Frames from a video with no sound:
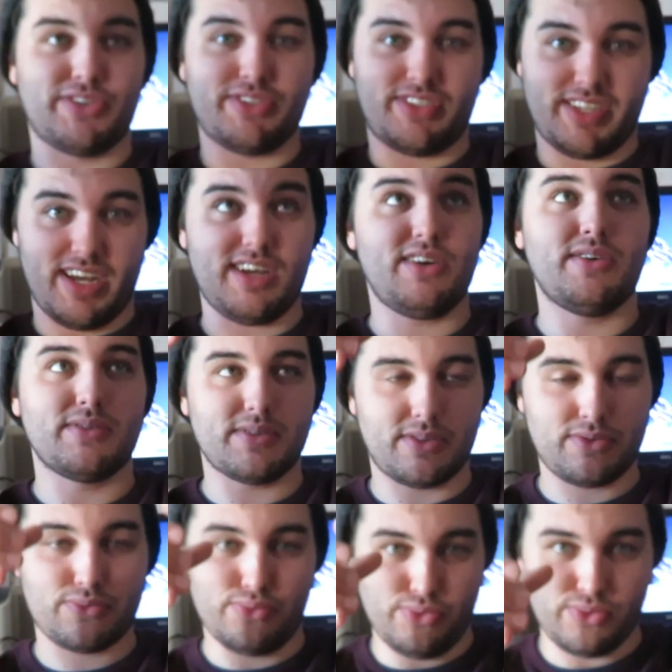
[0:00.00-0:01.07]
goes down
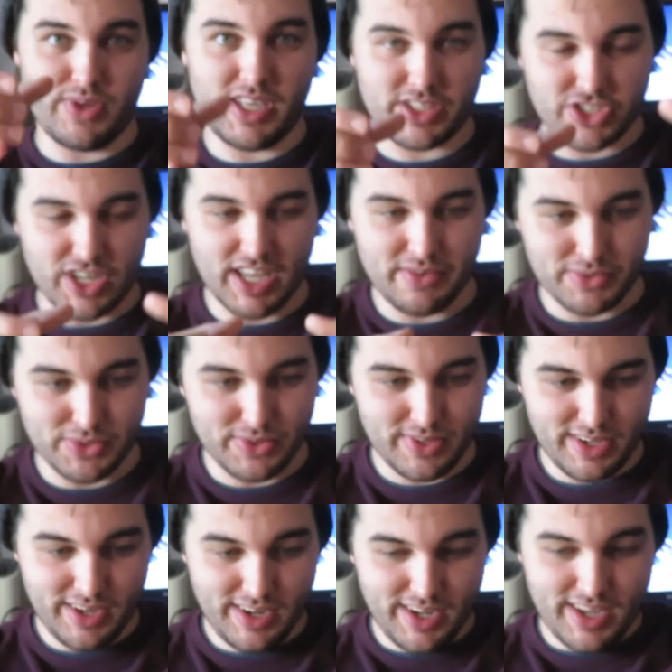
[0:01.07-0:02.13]
through each level
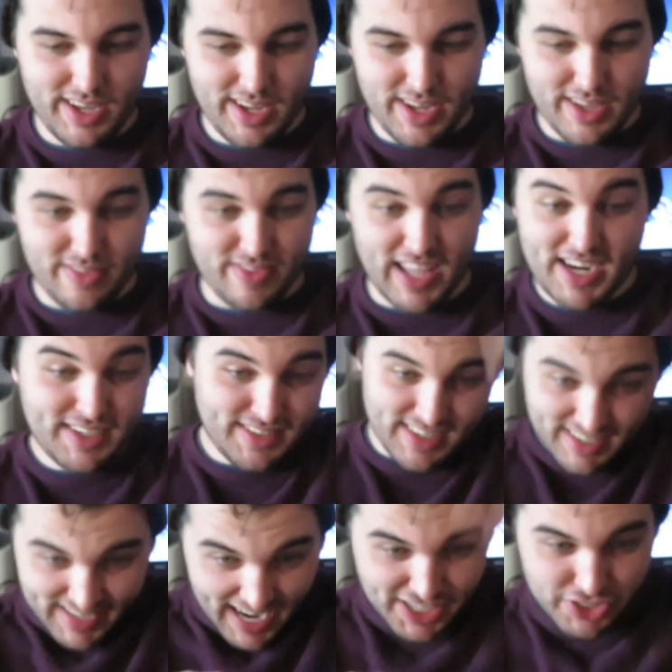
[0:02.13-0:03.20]
that isn't
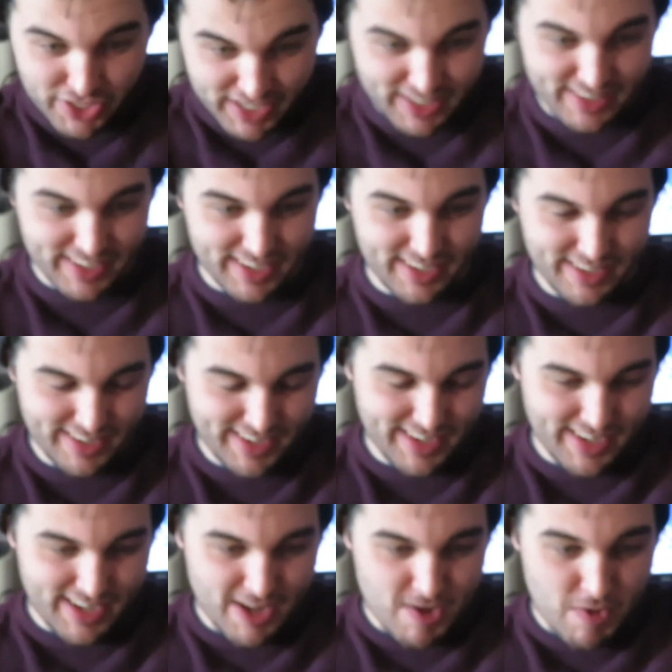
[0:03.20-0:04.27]
attached to anything,
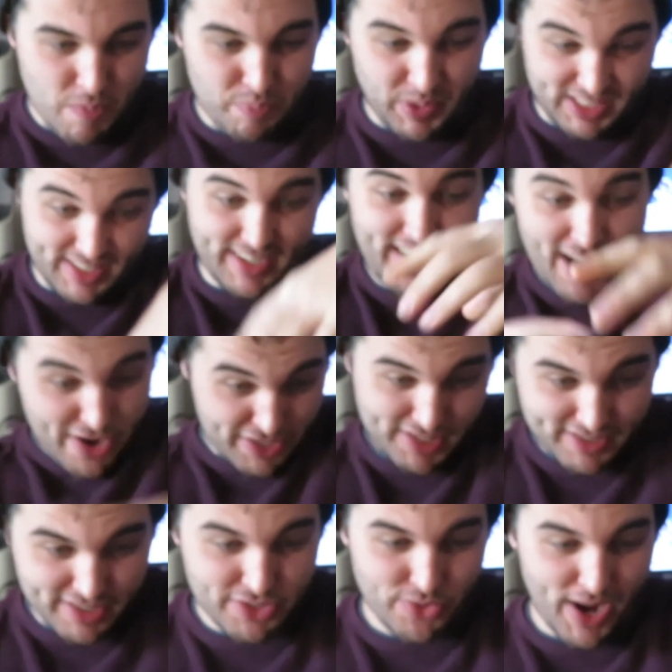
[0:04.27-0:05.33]
but the
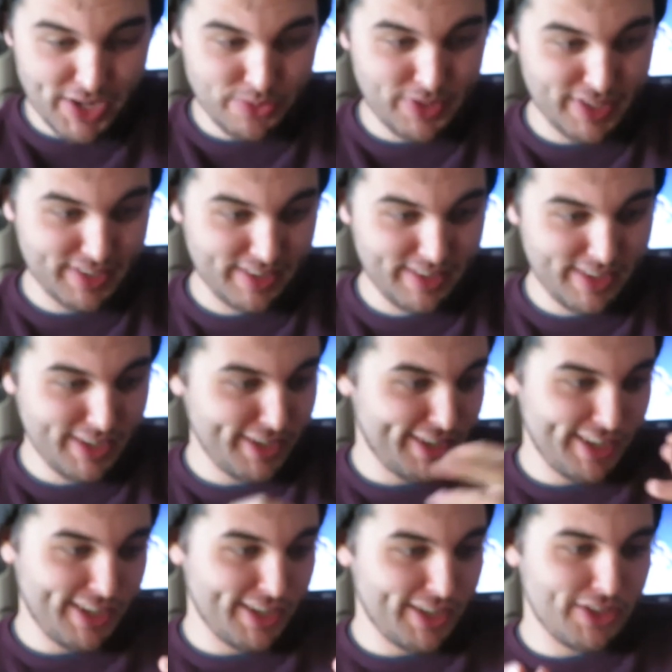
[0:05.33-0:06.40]
characters interact with it.
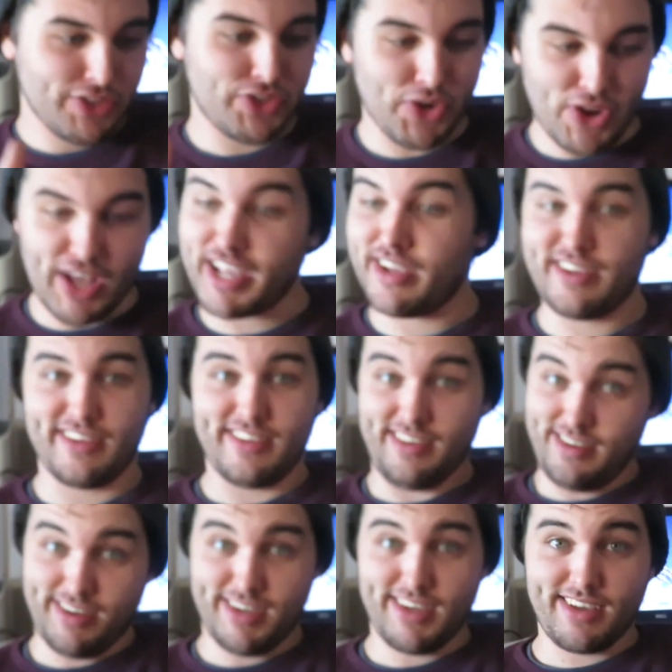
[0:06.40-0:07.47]
So you're like,
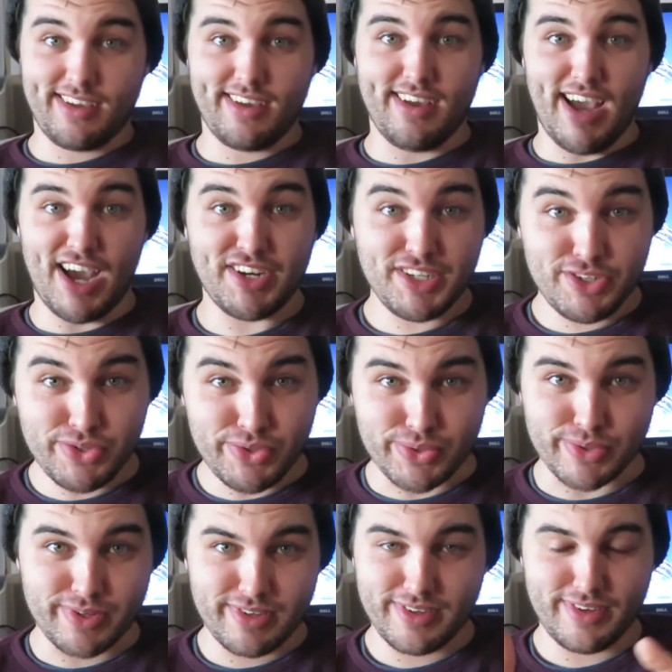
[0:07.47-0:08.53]
how do you
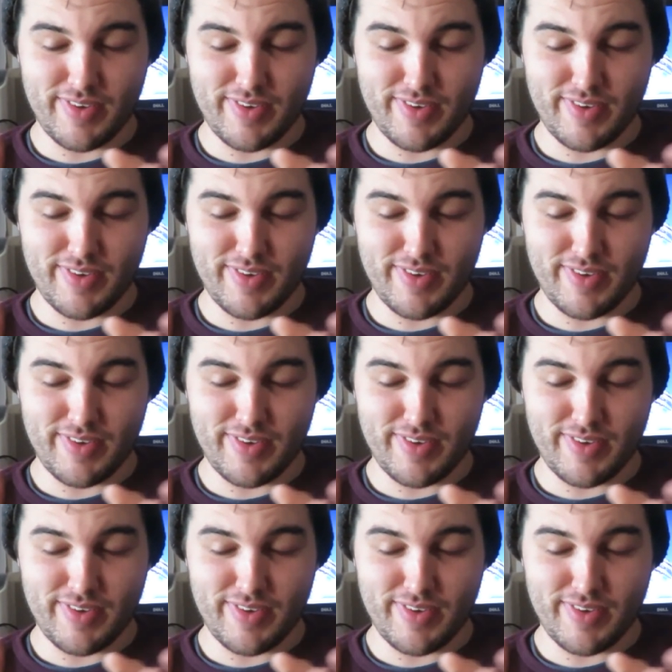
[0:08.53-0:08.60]
do